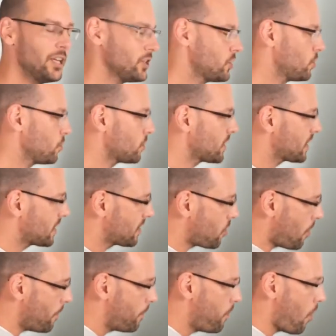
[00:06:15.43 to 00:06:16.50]
to
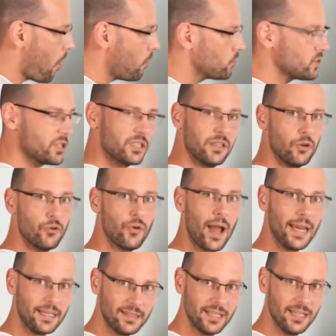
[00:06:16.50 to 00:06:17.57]
compose the
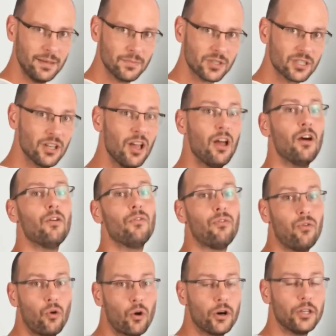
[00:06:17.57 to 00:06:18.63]
right teams
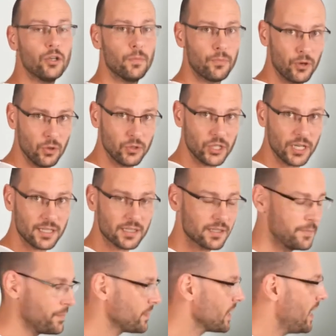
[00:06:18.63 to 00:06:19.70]
for your
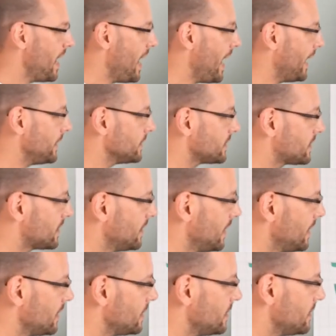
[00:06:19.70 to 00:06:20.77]
projects. And
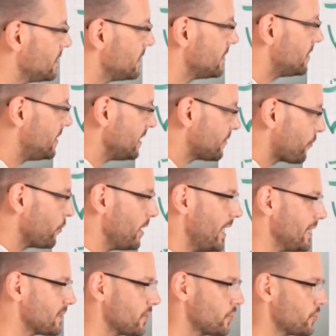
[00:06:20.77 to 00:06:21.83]
this
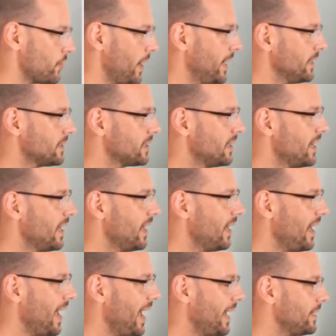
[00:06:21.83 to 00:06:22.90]
freelancer trend
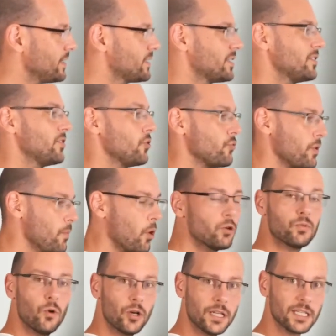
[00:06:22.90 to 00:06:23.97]
and the
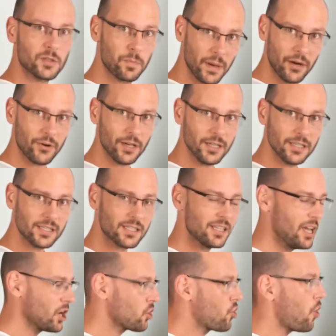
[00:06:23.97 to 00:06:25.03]
remote work
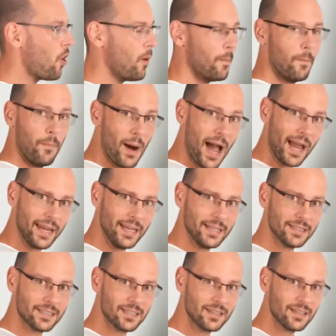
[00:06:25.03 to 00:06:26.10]
experience
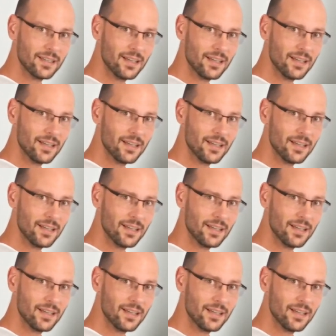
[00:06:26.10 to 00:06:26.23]
combined,